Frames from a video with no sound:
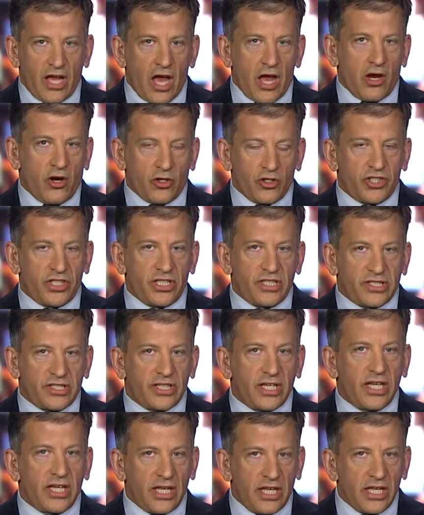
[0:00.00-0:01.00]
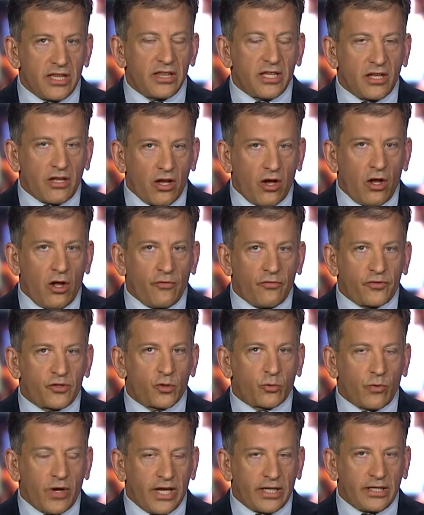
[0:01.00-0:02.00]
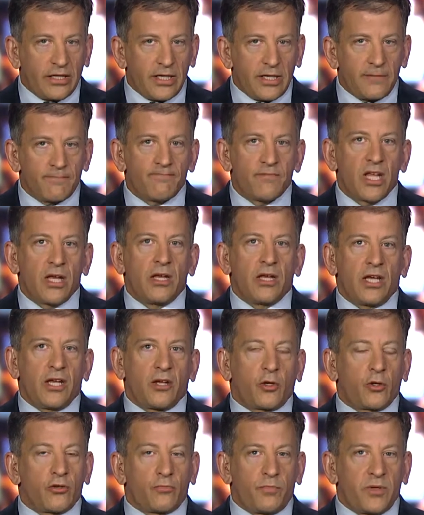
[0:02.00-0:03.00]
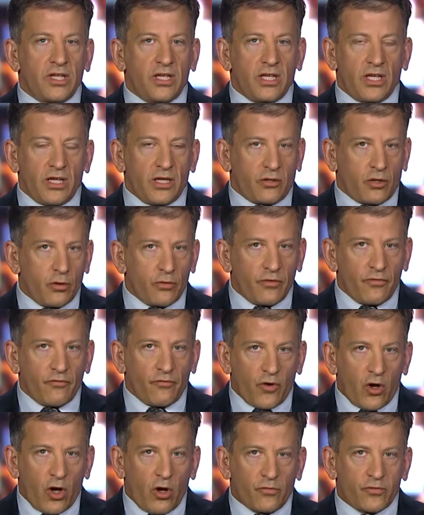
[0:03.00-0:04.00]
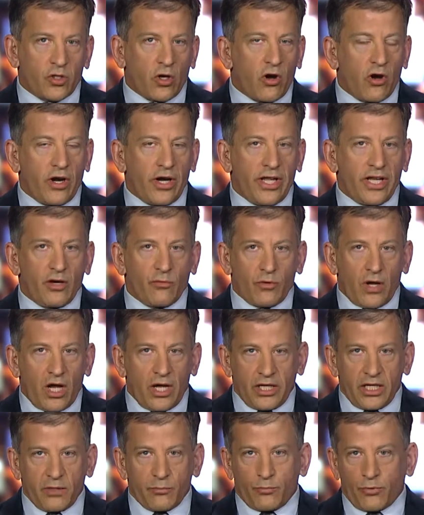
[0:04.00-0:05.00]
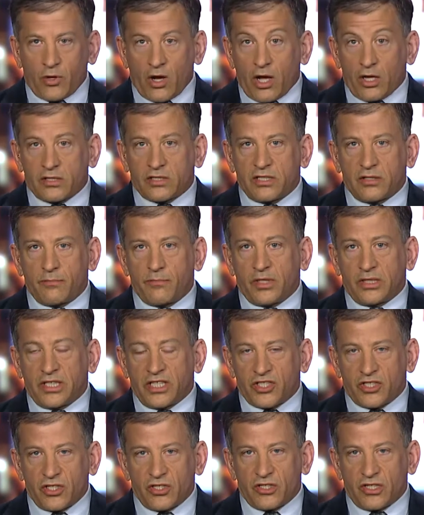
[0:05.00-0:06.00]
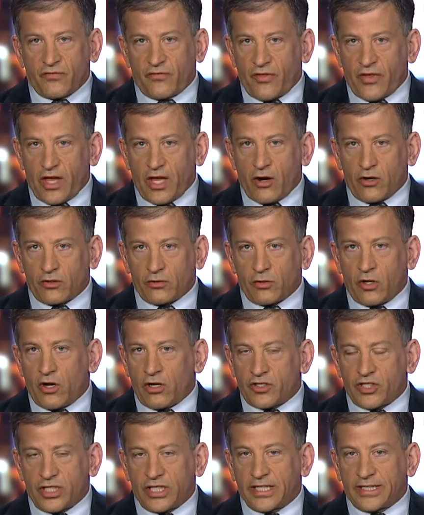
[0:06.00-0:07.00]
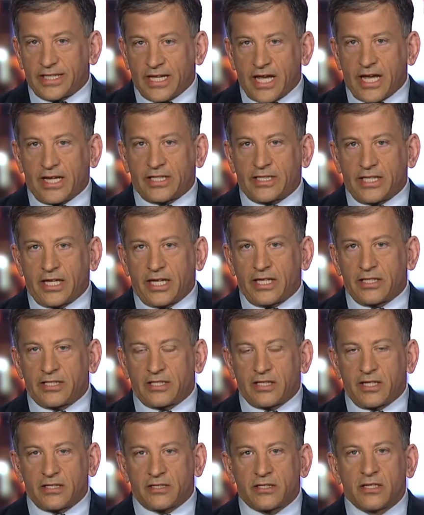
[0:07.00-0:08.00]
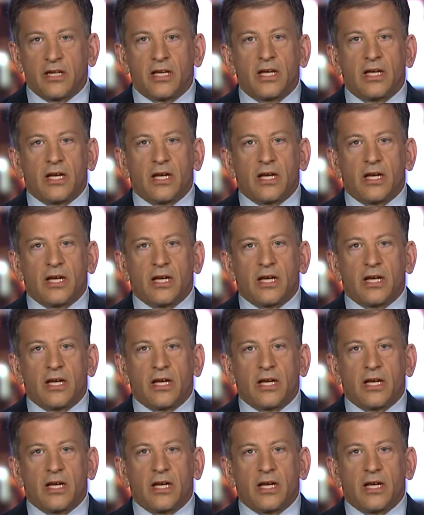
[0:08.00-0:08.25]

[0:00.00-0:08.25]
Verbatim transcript: I R G C, in the Gulf directly. Mm-hmm. It could be, it could involve targeting Iranian proxy militias if they are launching attacks against us.